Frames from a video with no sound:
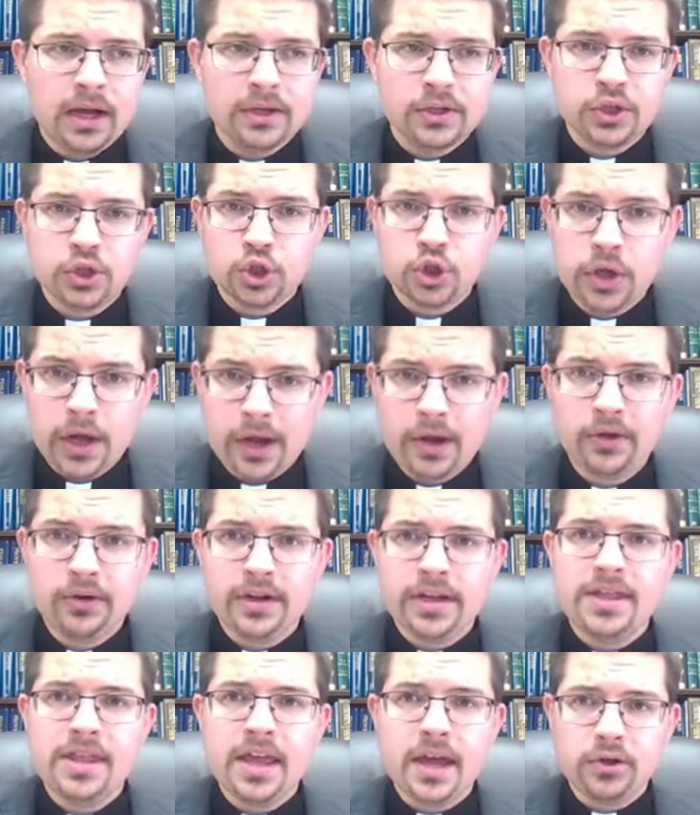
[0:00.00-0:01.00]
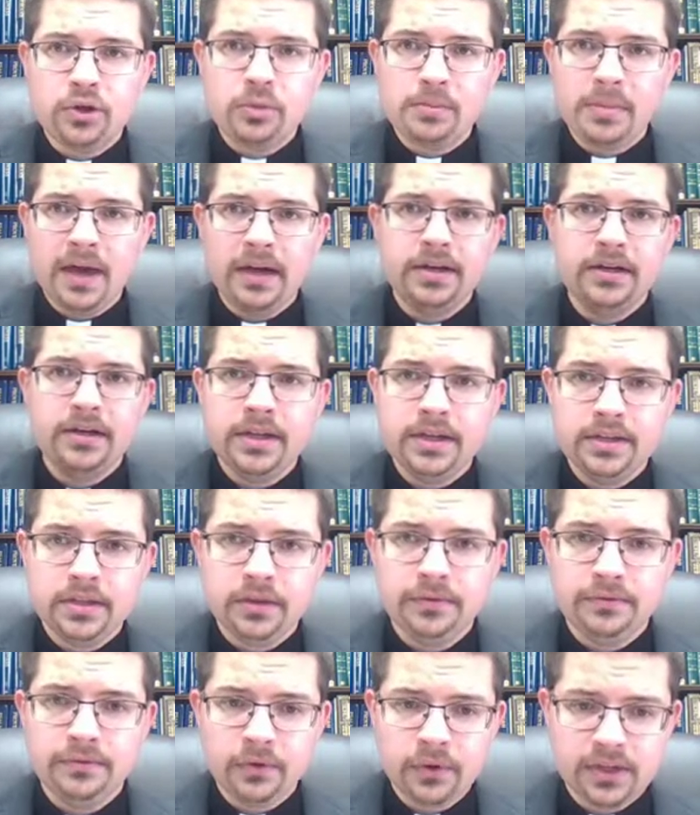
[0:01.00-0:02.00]
share in that humanity to
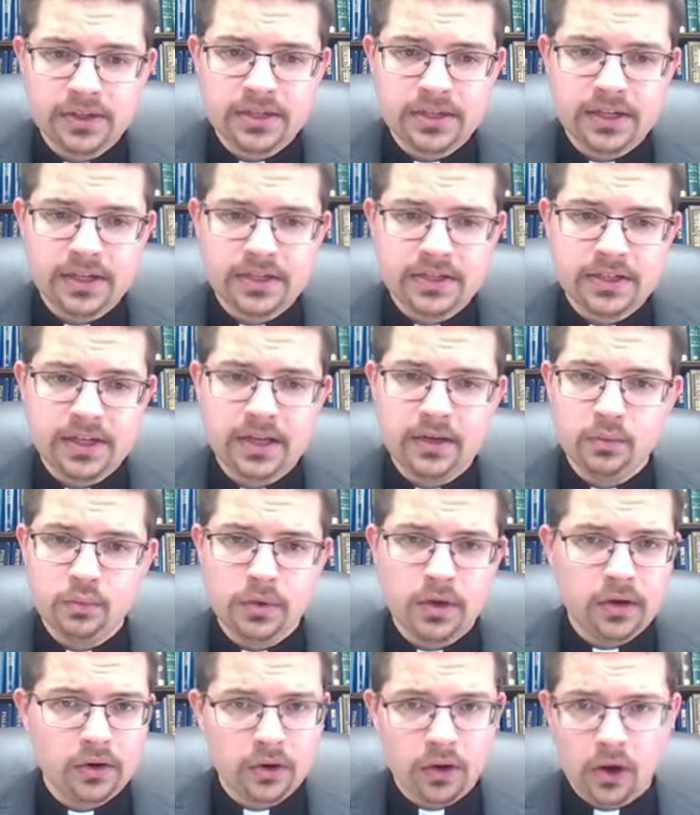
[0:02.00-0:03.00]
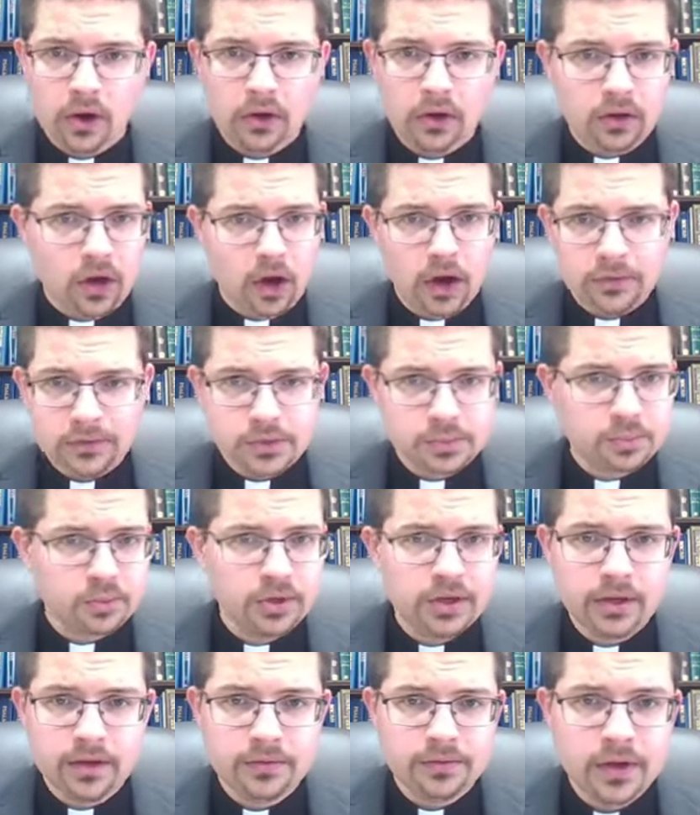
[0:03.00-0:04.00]
the fullest extent. We are all
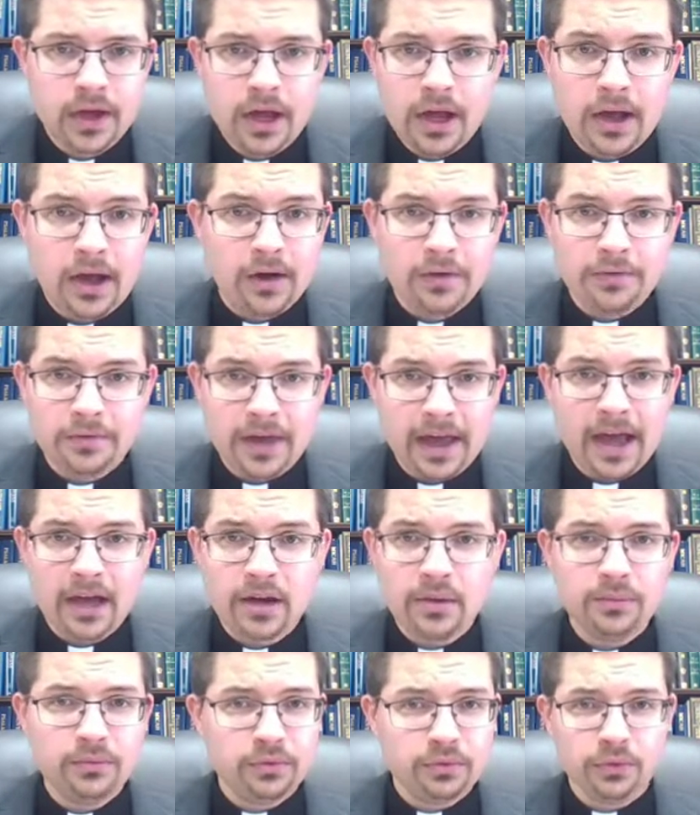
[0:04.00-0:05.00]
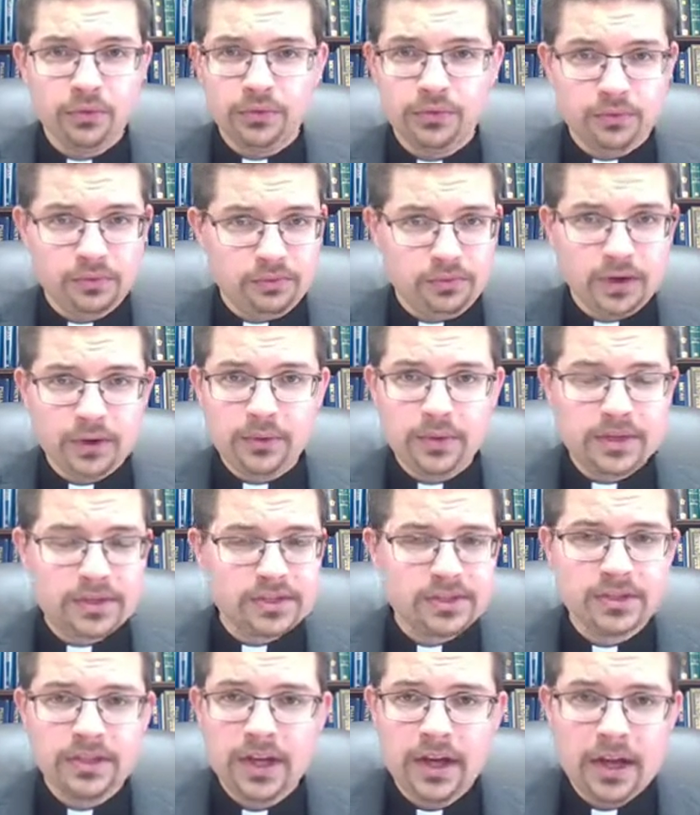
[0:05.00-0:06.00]
offspring of Adam through
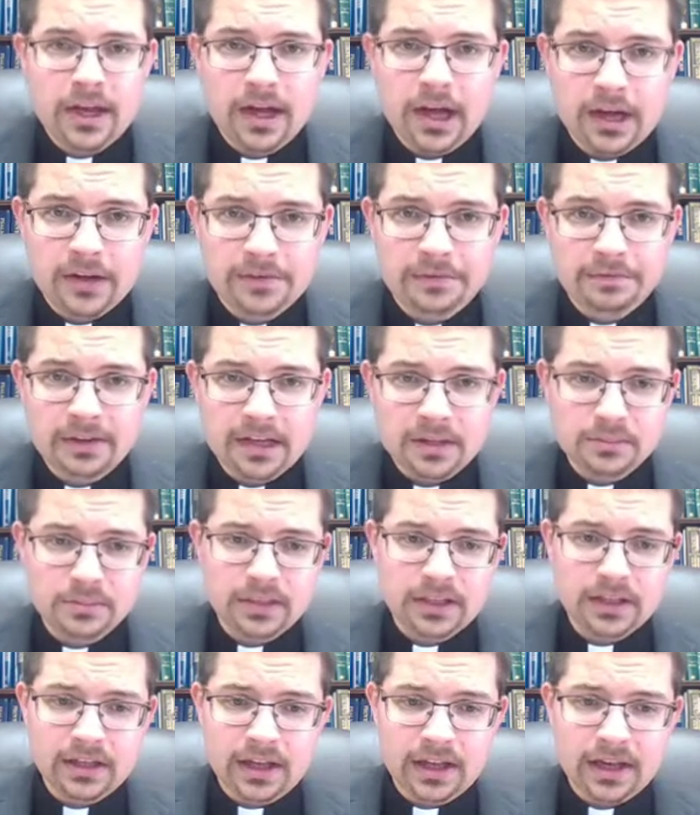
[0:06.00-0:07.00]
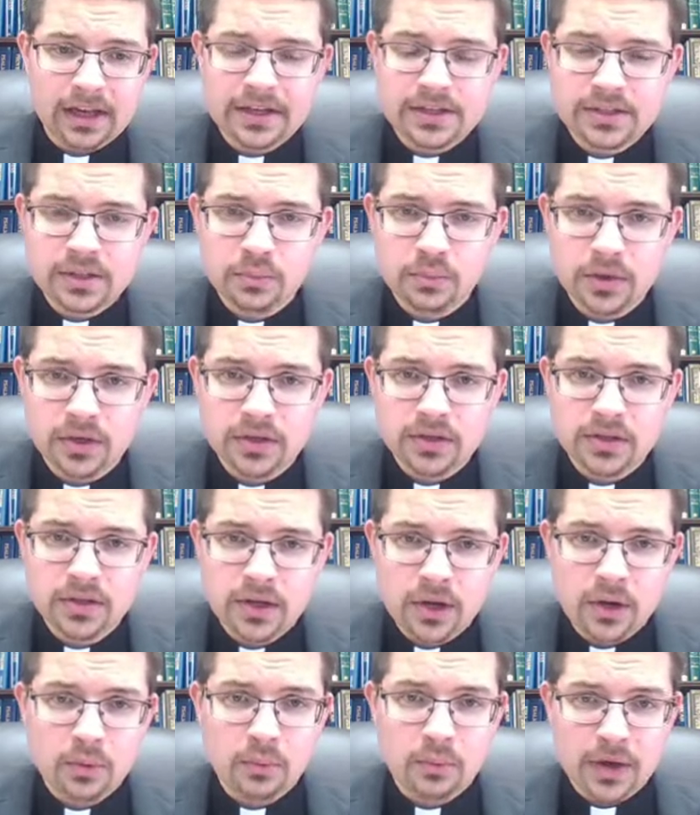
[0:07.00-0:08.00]
various family lines in one
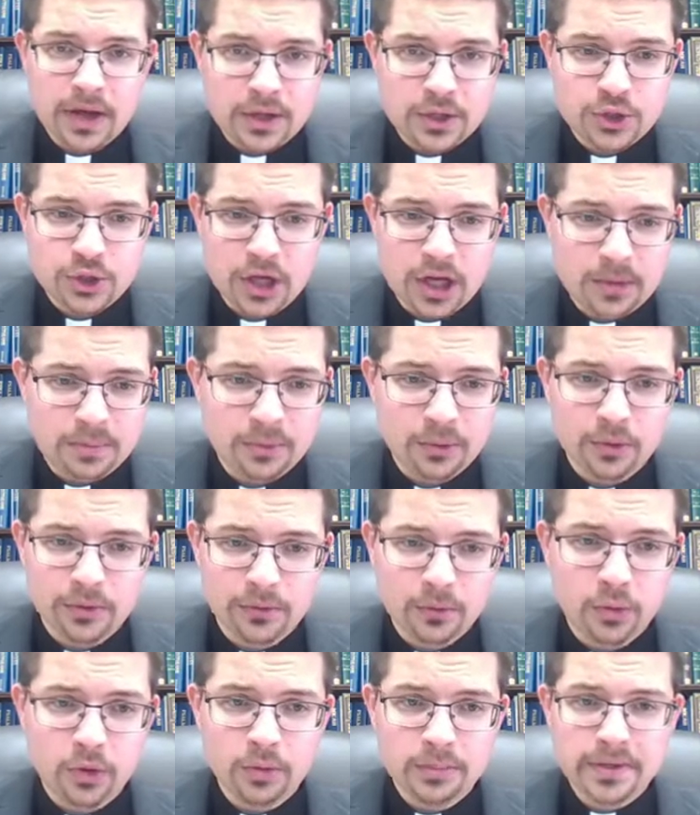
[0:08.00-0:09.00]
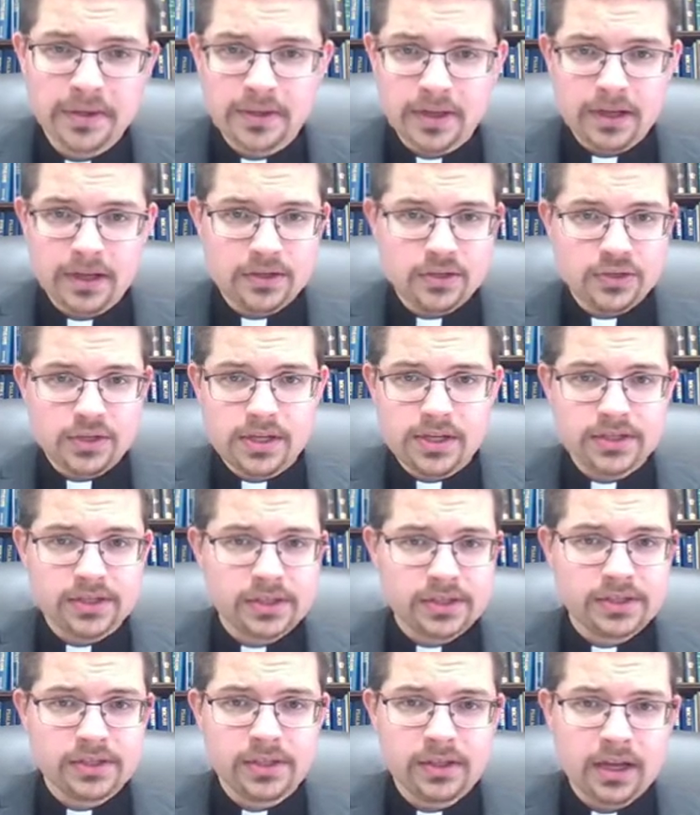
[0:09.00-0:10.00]
way, shape, or form, and
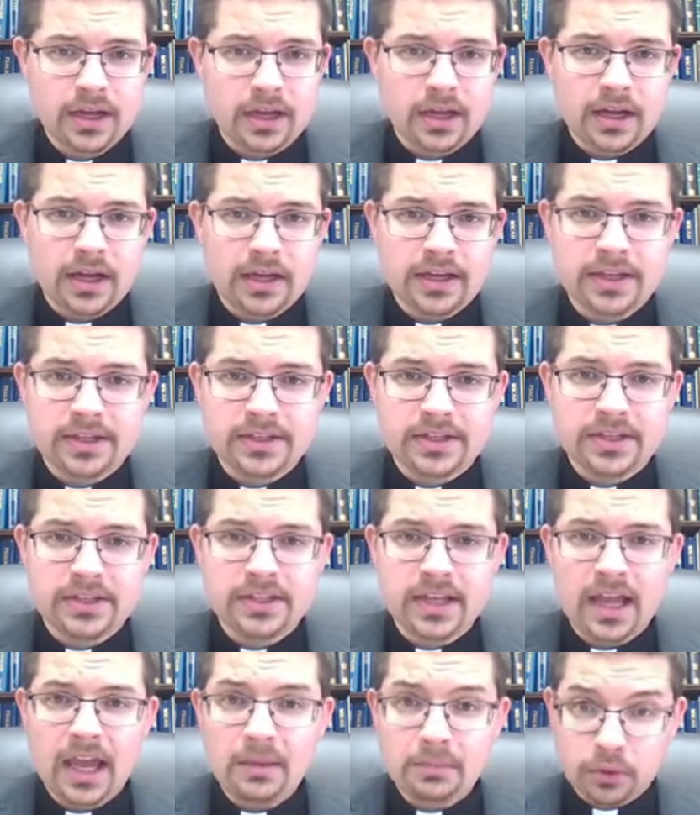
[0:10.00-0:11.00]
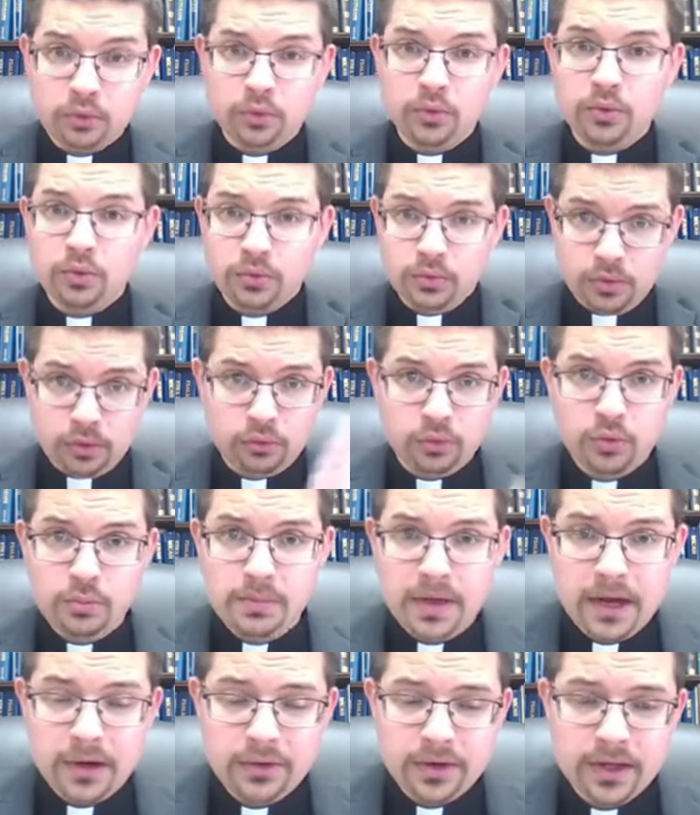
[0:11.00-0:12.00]
Jesus is the same through
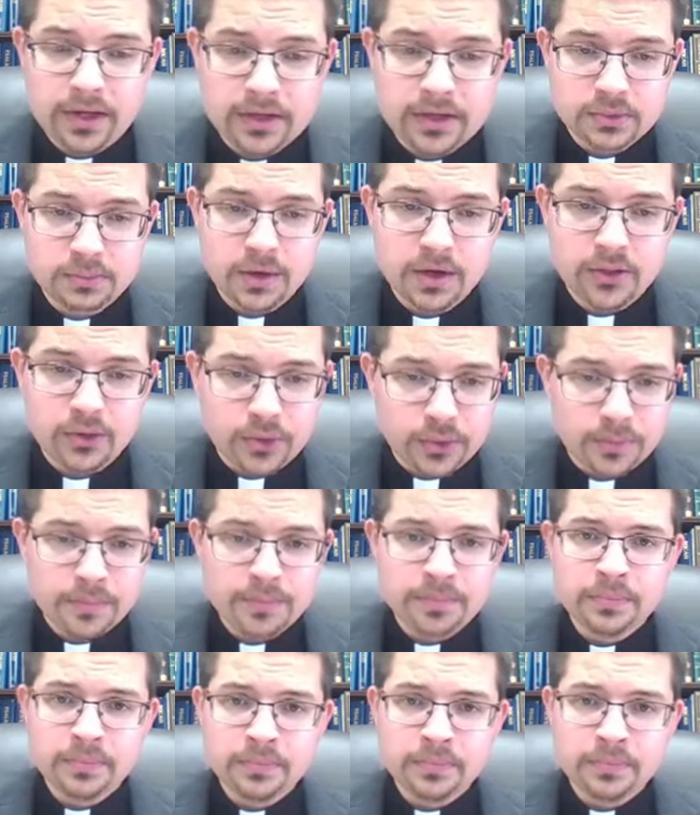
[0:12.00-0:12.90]
Mary, mother.